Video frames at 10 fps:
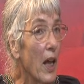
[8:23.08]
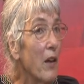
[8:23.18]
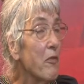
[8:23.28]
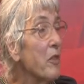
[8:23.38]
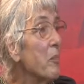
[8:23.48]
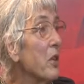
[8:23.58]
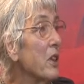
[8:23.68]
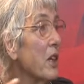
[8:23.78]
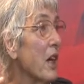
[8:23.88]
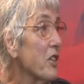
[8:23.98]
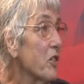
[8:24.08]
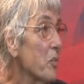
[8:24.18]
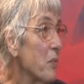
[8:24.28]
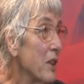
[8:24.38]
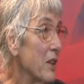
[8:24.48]
everybody has to
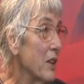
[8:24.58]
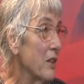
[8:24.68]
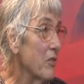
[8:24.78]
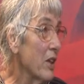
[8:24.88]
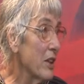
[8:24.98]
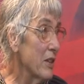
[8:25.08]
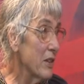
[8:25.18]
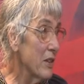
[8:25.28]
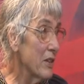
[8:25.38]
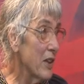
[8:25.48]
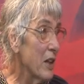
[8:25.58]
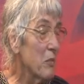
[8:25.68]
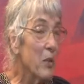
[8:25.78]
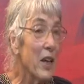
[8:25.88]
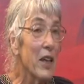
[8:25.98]
be invited. And
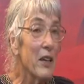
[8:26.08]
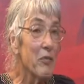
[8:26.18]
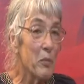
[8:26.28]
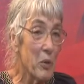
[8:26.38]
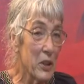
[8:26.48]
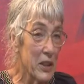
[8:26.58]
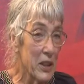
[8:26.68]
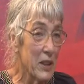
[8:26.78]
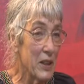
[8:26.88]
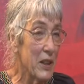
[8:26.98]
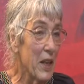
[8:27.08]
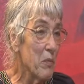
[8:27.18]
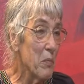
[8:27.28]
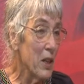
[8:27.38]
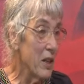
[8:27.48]
by everybody, they
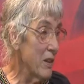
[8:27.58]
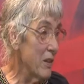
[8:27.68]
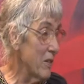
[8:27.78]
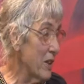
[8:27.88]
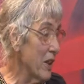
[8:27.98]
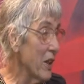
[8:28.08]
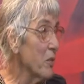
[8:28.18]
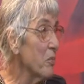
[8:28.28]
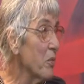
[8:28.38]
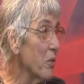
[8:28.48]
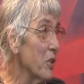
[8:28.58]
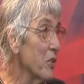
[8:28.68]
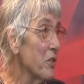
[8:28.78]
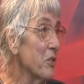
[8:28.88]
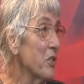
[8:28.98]
mean the unemployed
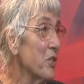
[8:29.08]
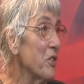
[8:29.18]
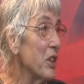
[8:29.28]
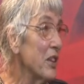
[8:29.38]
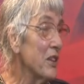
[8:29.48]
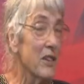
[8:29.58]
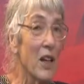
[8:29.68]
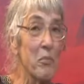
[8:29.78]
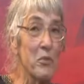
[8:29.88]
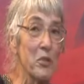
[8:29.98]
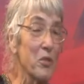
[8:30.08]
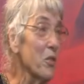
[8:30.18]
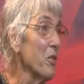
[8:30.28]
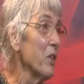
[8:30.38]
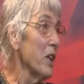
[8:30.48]
on the street, up to the
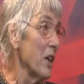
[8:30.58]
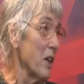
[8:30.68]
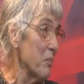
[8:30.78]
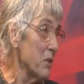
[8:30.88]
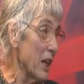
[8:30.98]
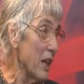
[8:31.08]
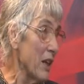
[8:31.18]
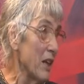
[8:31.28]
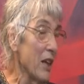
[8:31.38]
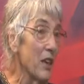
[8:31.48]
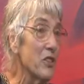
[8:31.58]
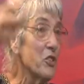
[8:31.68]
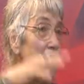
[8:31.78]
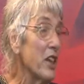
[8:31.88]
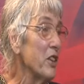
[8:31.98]
lawyer up there, the
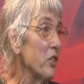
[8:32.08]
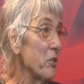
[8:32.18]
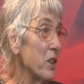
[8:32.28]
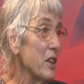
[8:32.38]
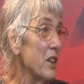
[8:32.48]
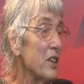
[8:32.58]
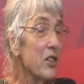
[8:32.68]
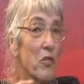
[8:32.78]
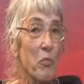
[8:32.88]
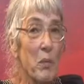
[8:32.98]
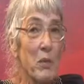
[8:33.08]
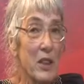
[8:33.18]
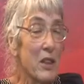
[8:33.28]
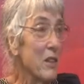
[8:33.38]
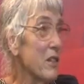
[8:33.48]
trade unionists, the
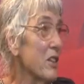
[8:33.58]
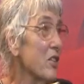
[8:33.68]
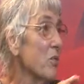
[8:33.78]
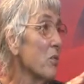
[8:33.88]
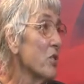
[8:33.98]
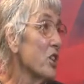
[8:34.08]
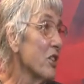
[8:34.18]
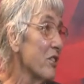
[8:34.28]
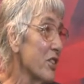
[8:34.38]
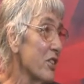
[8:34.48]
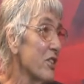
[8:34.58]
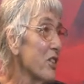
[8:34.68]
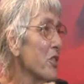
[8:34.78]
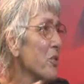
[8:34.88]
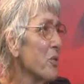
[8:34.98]
women, the school children, the
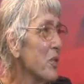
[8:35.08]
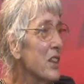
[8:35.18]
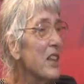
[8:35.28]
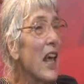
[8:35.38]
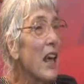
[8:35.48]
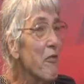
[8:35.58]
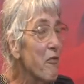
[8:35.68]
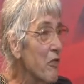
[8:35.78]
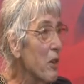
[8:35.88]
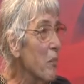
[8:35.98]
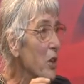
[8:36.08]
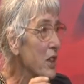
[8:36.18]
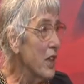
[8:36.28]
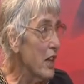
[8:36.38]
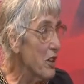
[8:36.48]
students.
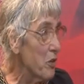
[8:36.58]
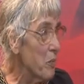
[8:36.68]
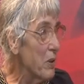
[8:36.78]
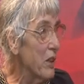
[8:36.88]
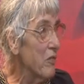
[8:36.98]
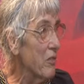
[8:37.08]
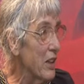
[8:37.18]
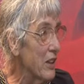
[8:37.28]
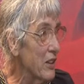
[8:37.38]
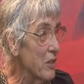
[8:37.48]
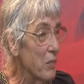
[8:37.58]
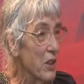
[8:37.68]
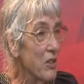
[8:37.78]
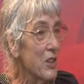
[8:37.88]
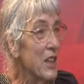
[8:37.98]
Everybody has to be invited
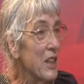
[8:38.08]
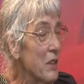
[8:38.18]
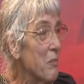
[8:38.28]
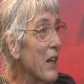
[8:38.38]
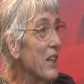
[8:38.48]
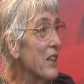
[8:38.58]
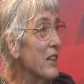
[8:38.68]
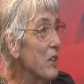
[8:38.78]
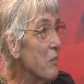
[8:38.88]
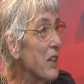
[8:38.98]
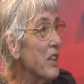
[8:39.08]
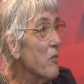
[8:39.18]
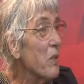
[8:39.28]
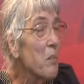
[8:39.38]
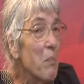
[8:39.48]
because independence means
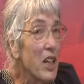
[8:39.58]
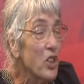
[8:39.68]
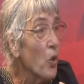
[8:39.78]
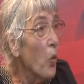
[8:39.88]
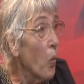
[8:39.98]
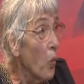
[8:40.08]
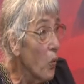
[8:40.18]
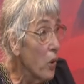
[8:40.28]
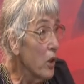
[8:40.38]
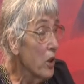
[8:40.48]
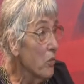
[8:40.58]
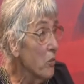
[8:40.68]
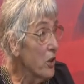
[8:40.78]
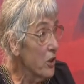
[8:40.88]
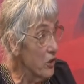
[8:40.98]
we must all
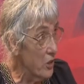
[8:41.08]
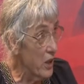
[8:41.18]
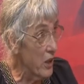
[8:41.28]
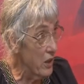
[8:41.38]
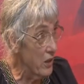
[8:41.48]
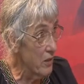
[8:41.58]
work together,